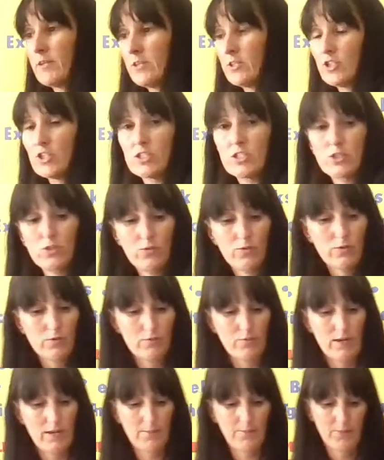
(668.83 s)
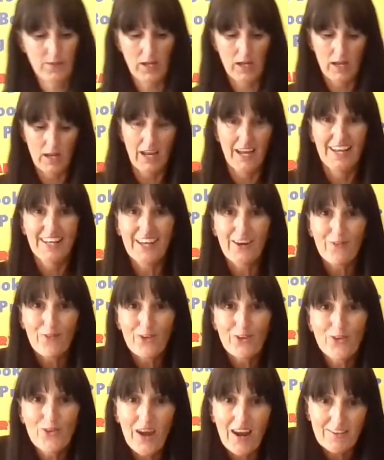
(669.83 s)
to just do 3. Now
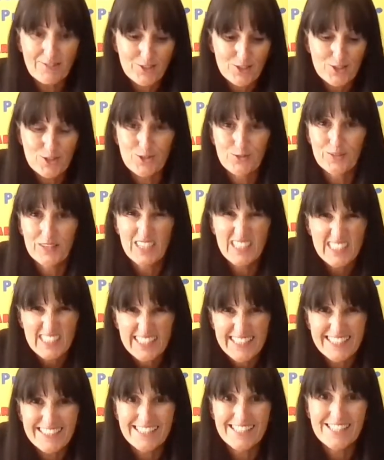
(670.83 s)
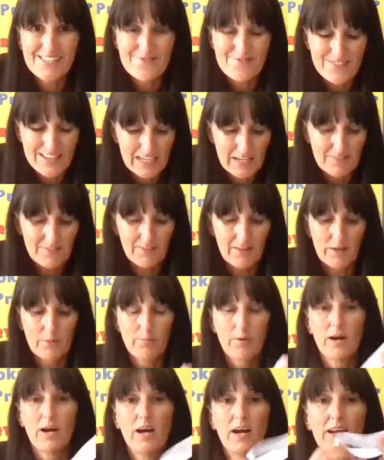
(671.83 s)
what you have to do with these, and this is the really fun
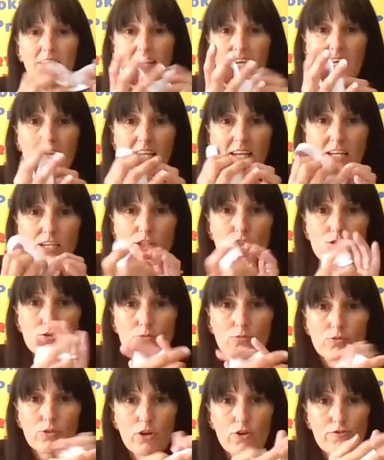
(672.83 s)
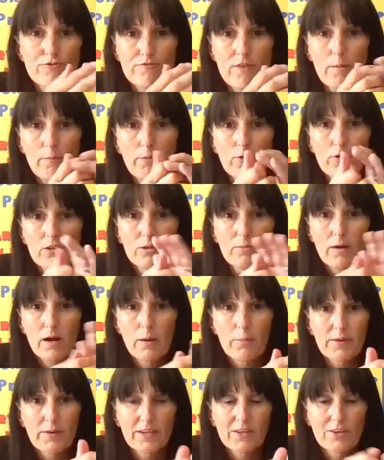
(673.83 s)
part, is you crumple them
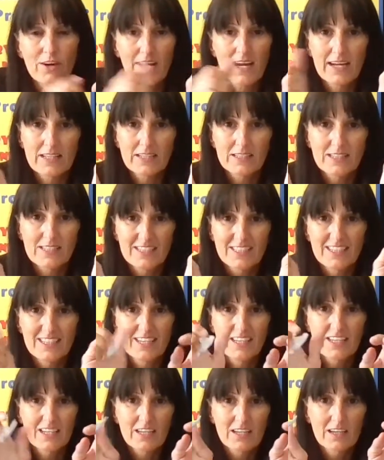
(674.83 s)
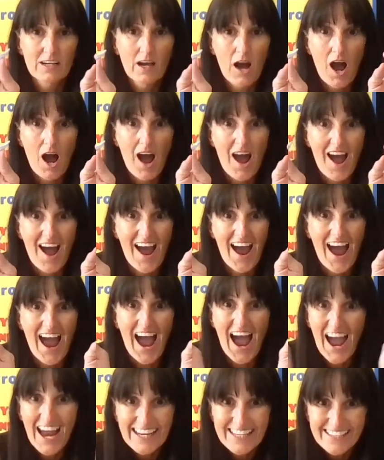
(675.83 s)
up in your hands.
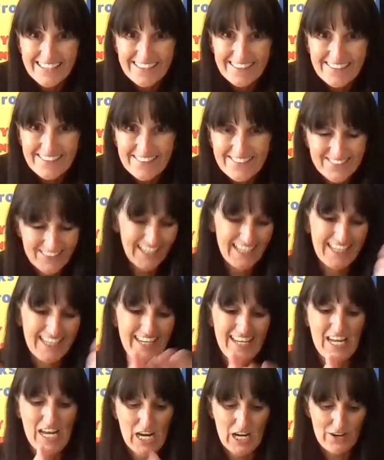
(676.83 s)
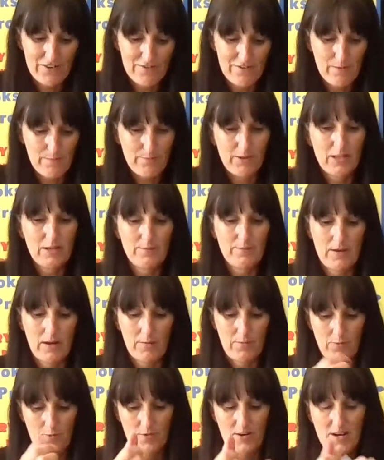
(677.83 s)
I know, right? Crumple them up.
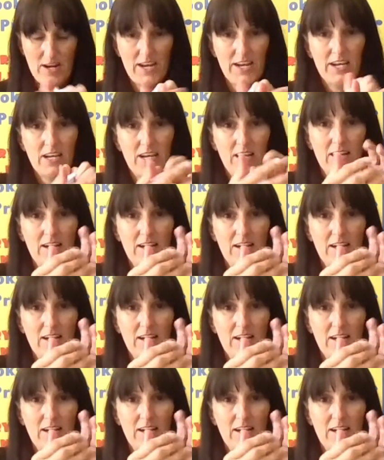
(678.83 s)
1,